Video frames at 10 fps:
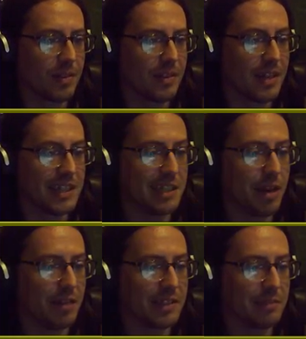Unless you
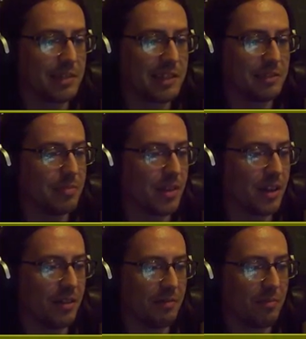have some
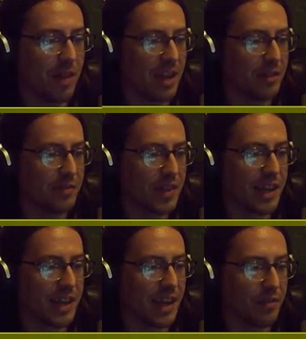super way of
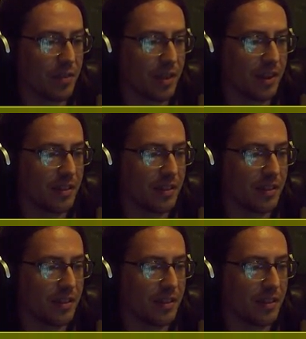killing everything,